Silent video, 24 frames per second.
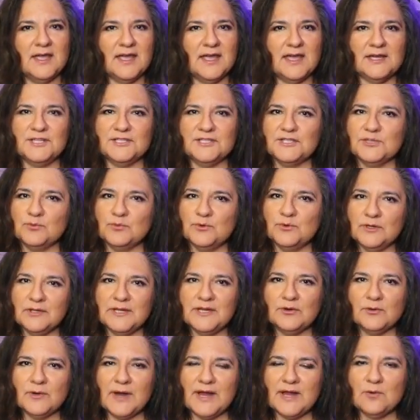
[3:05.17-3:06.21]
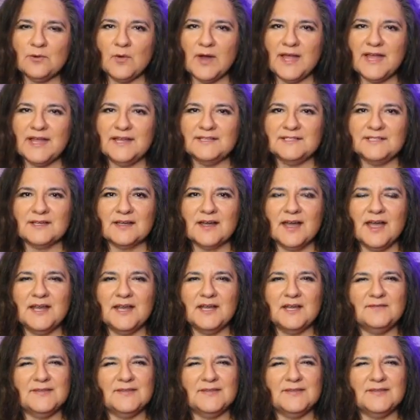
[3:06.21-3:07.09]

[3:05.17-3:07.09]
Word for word: And it's a really great way to kind